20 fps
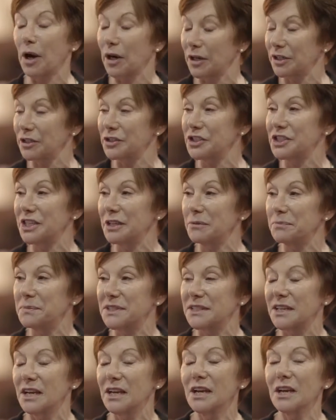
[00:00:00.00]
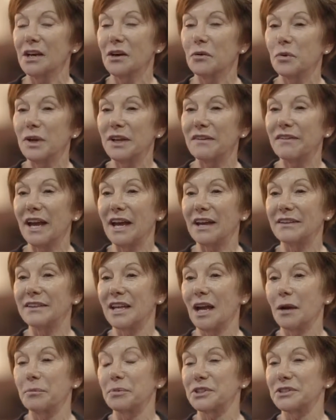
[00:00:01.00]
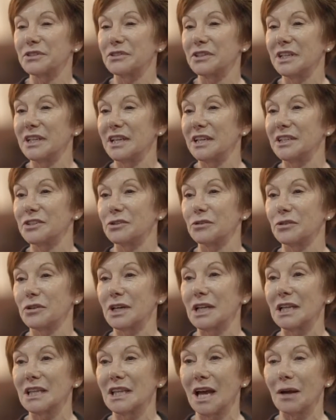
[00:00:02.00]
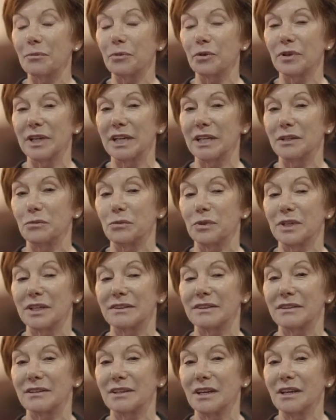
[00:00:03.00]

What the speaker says: partnerships. We have had the opportunity to collaborate with